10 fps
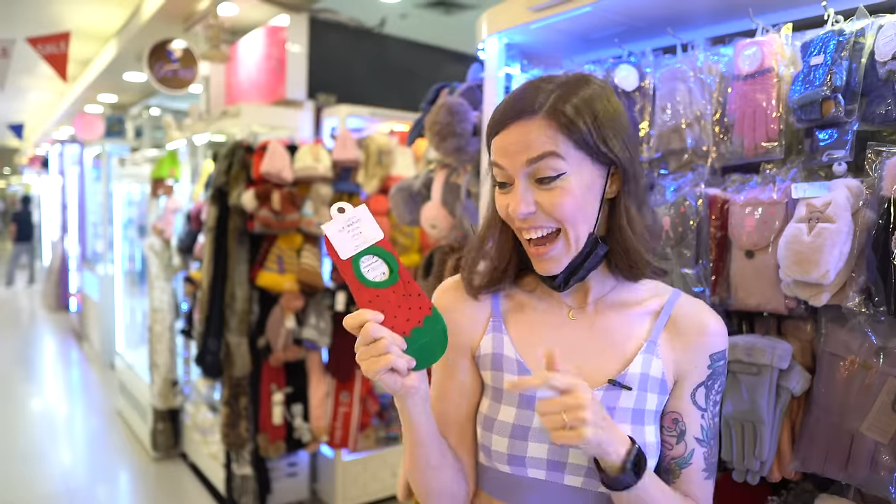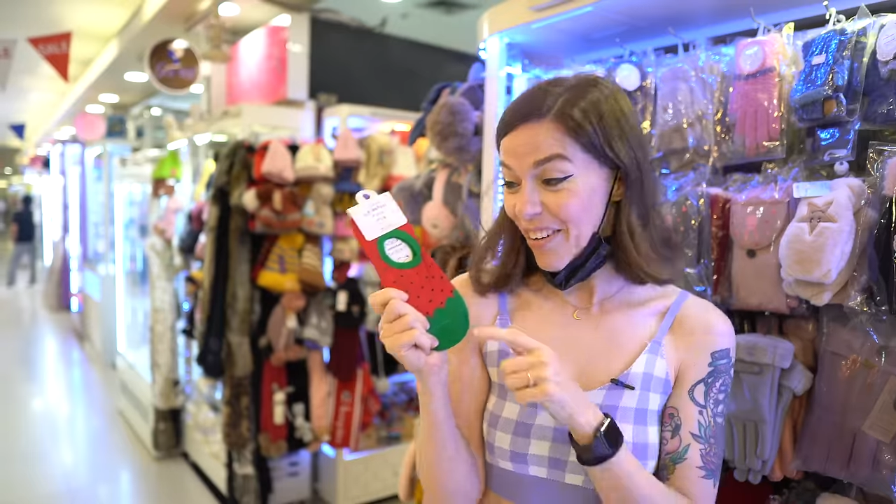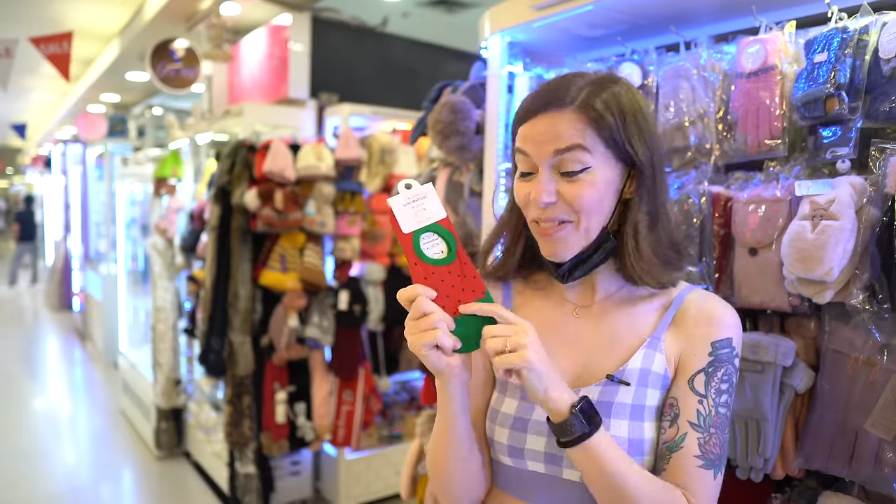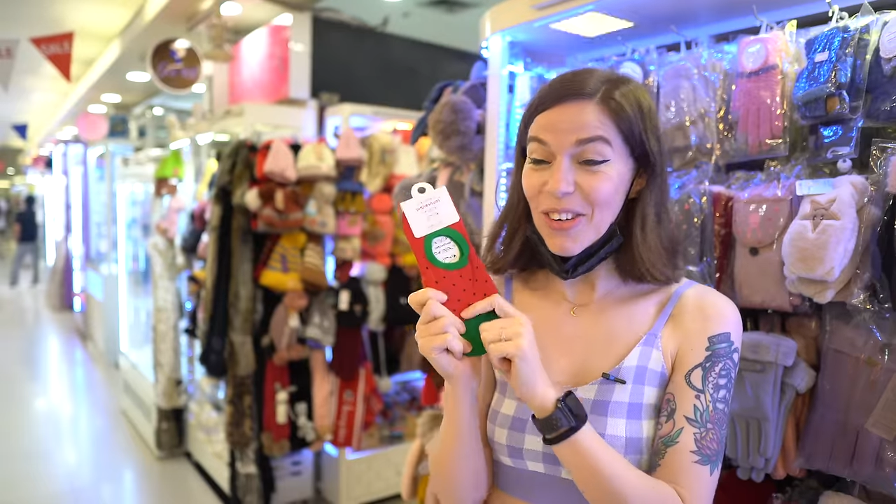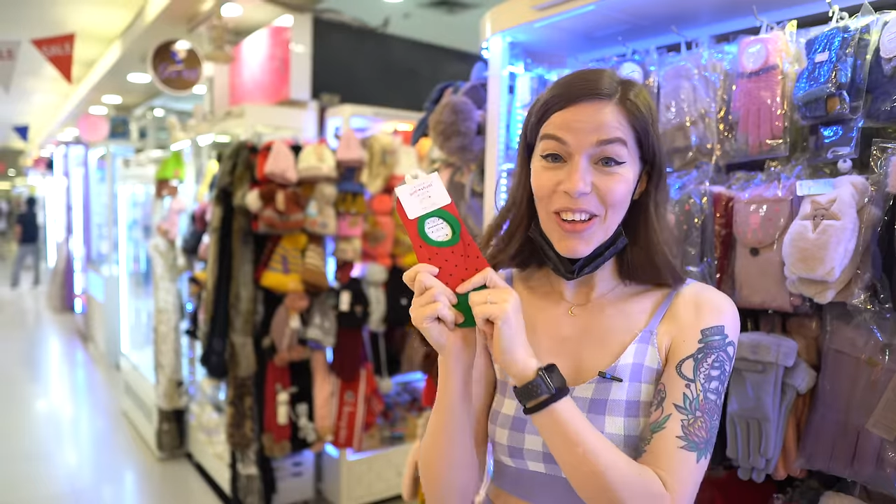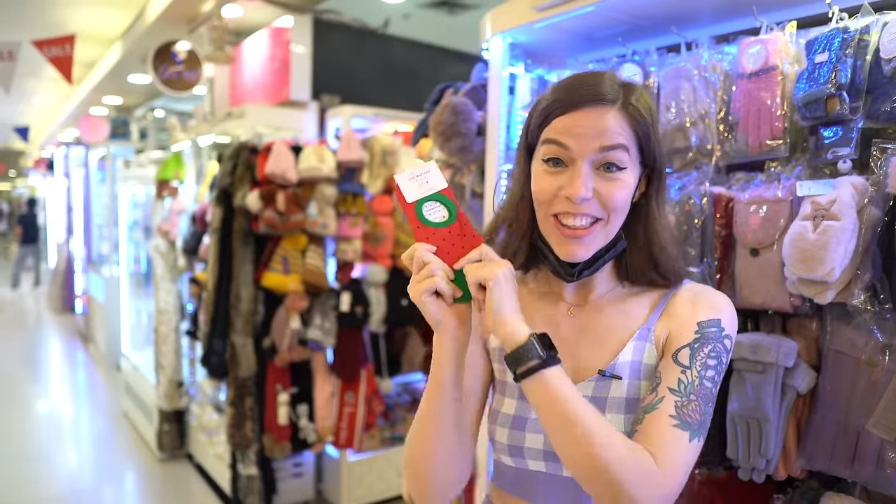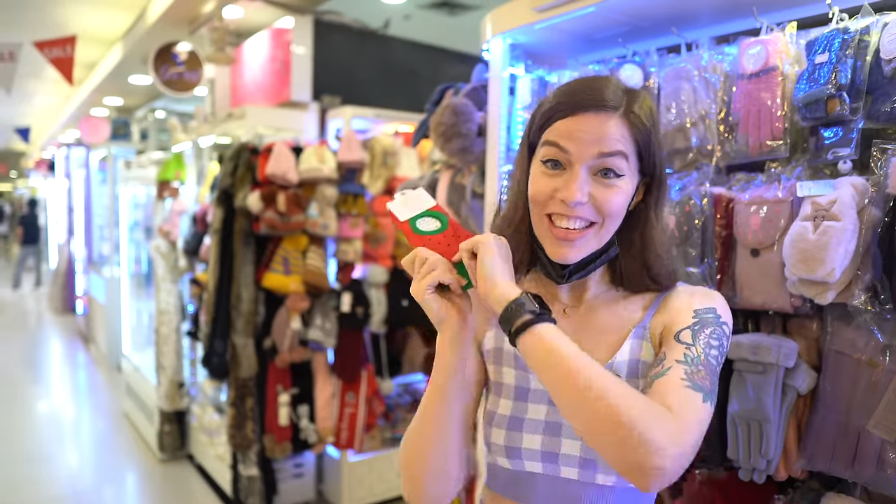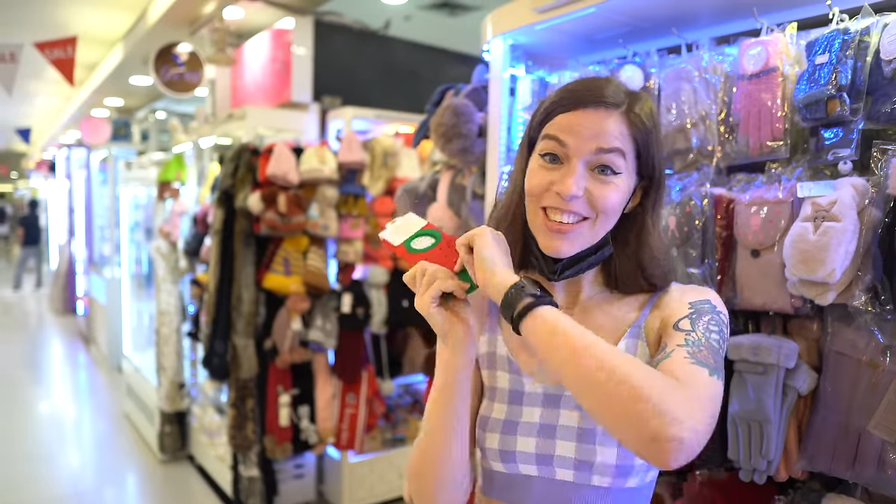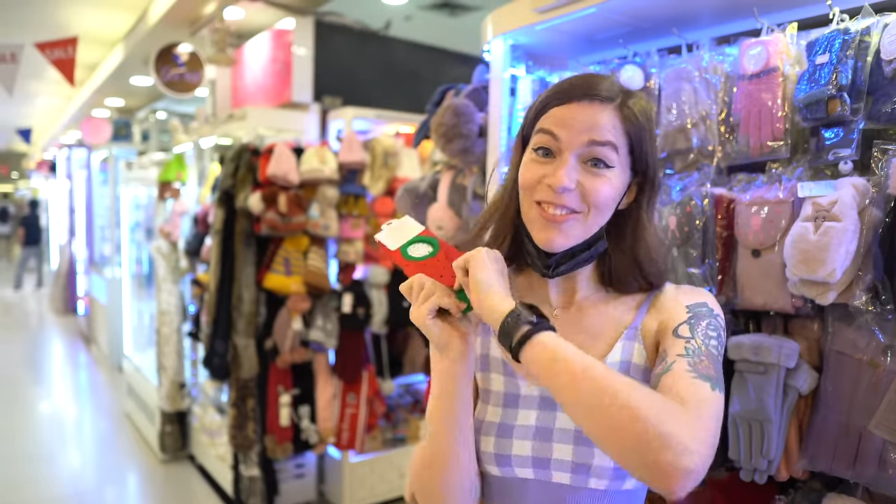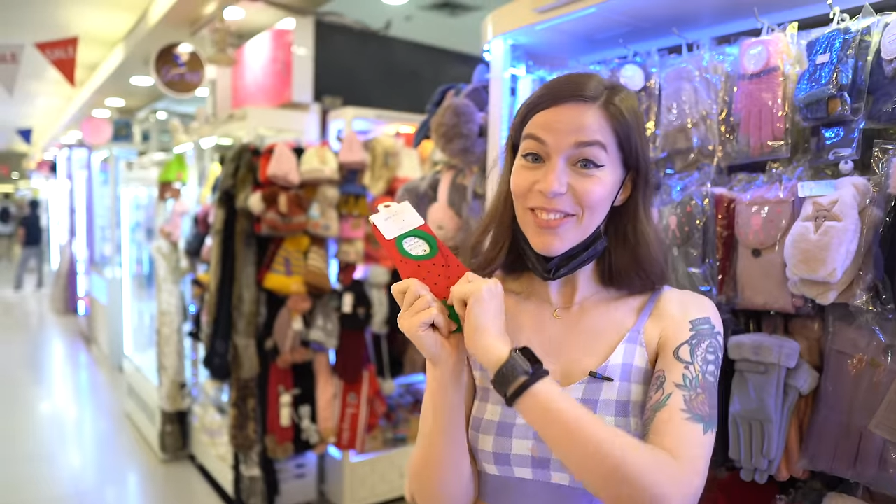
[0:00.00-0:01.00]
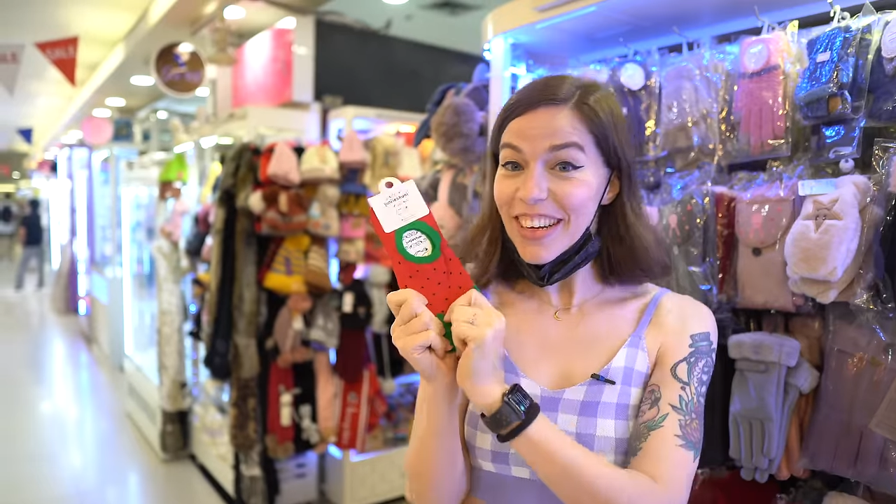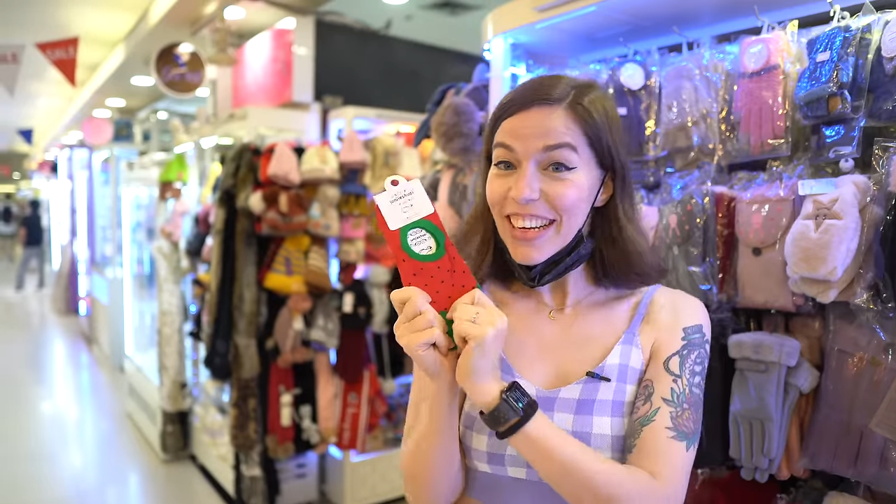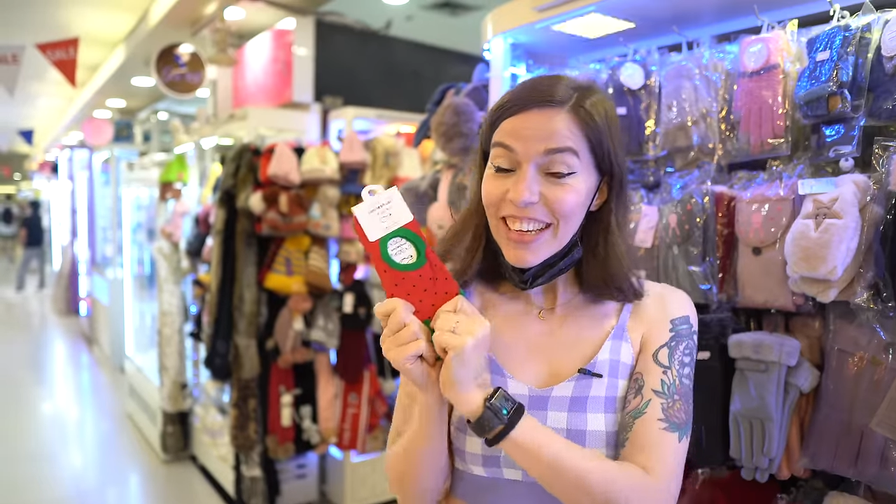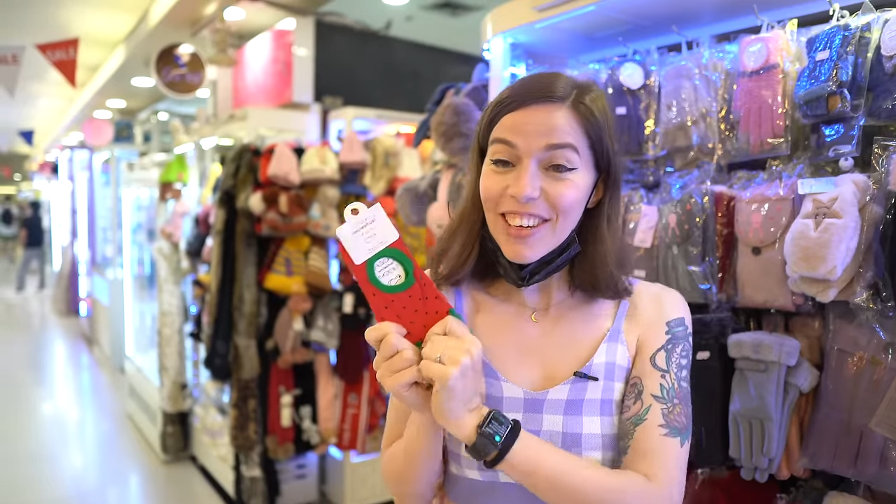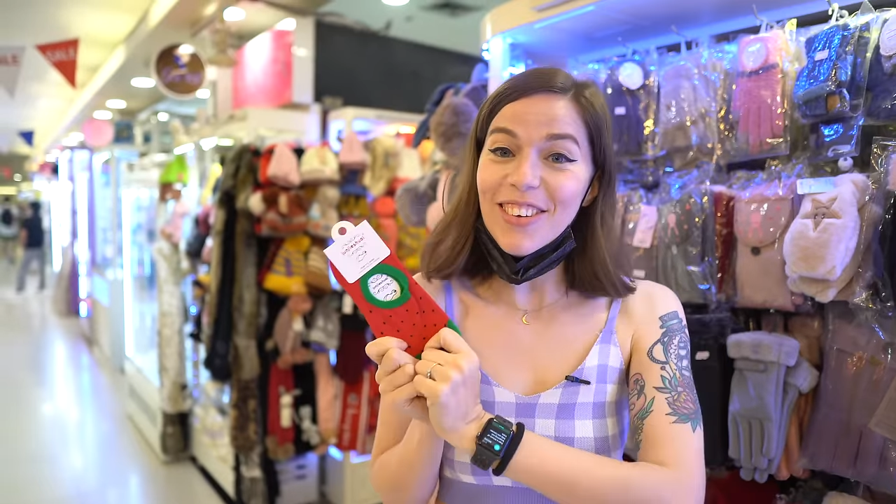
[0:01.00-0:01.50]
now I've got these
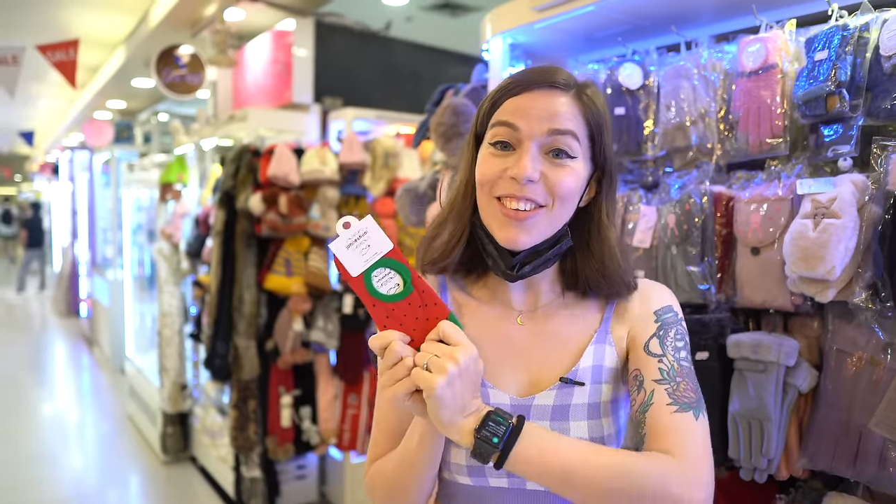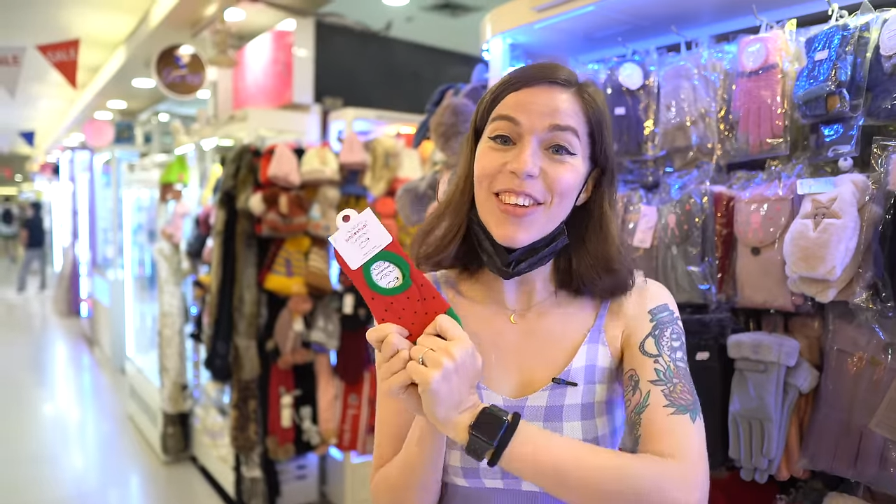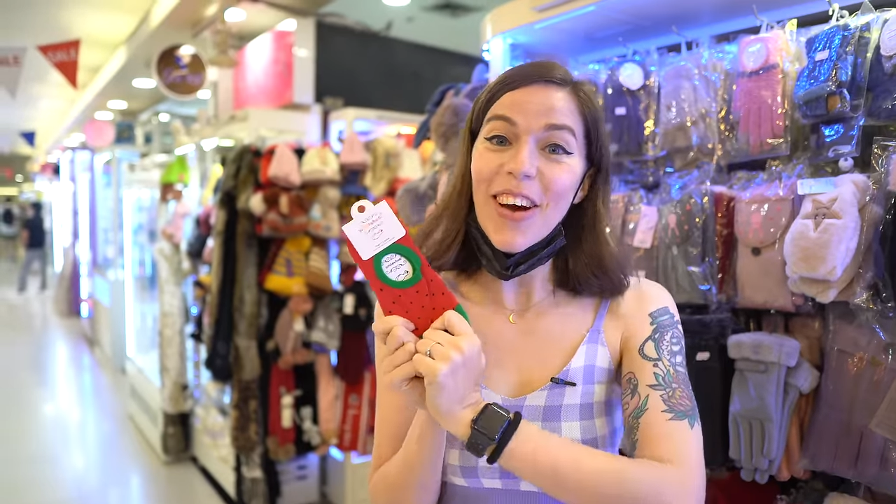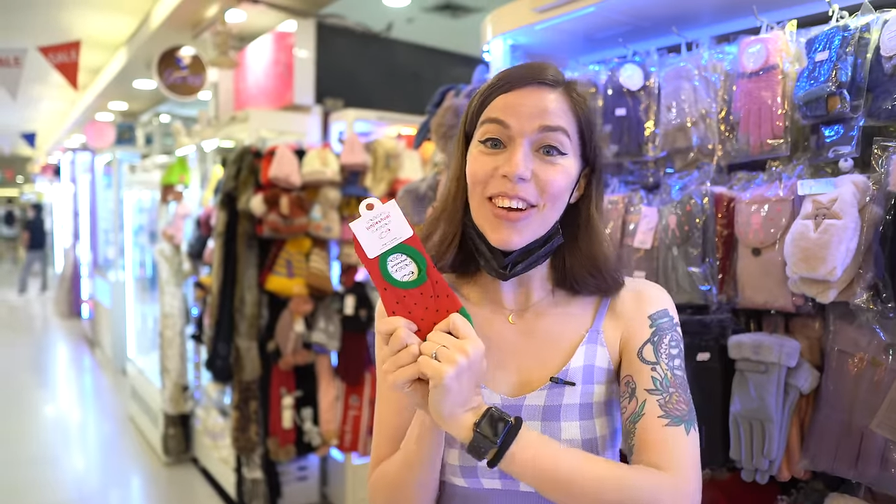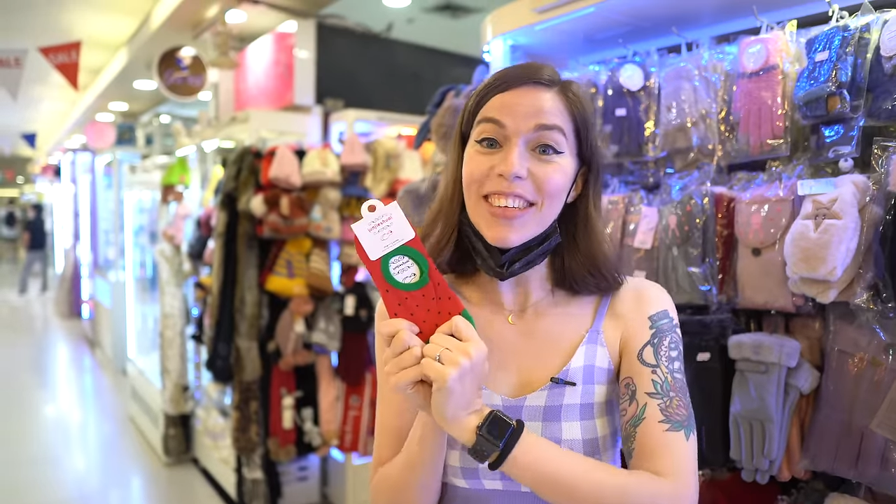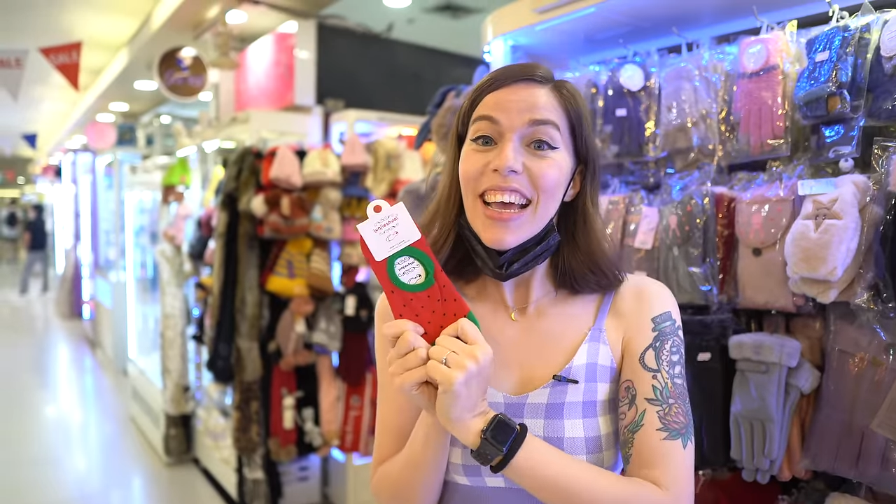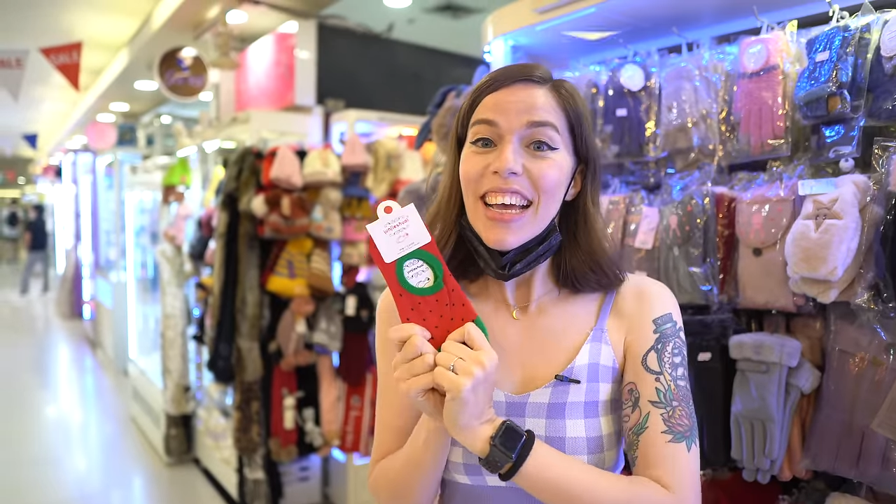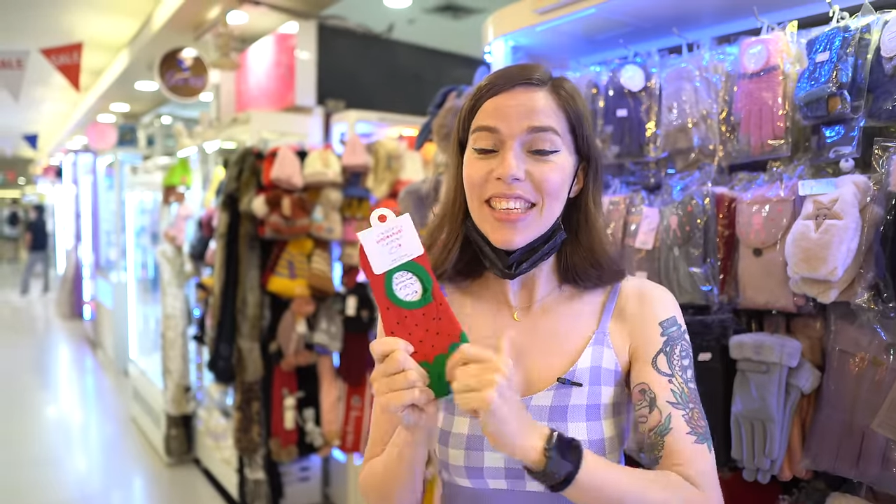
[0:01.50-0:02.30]
really cute socks.